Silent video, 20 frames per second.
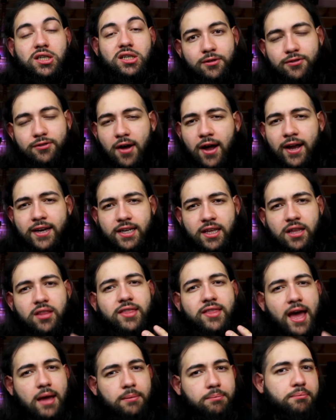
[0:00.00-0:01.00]
Finding
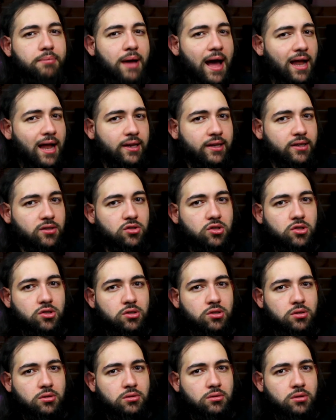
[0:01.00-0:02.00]
that
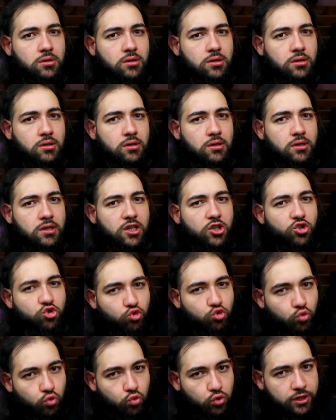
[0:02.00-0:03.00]
balance is
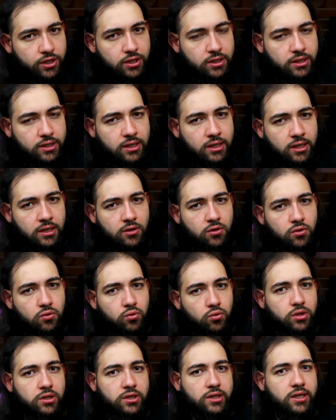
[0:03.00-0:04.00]
really,
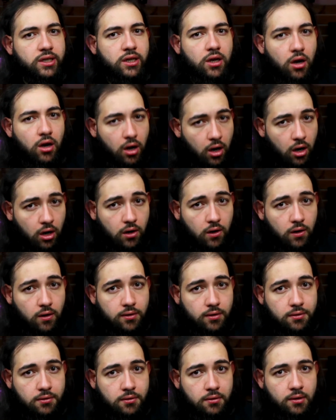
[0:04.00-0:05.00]
really
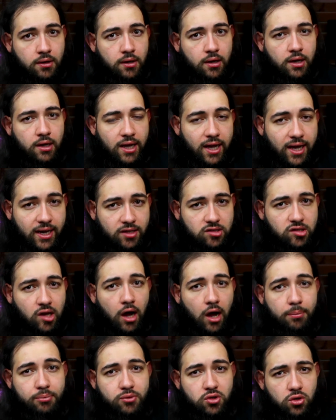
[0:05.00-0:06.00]
hard, and it's
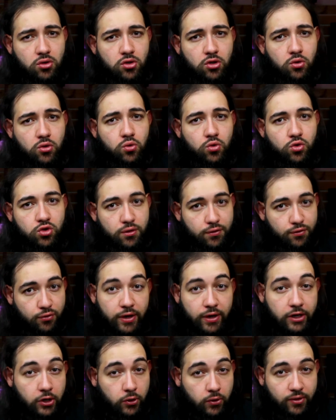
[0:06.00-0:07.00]
up to you to
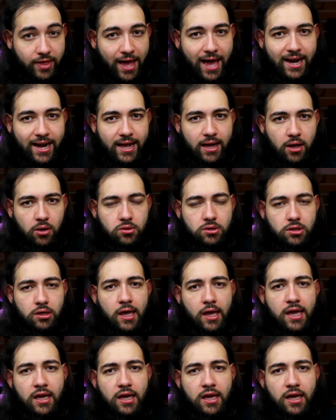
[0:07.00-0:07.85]
figure that out.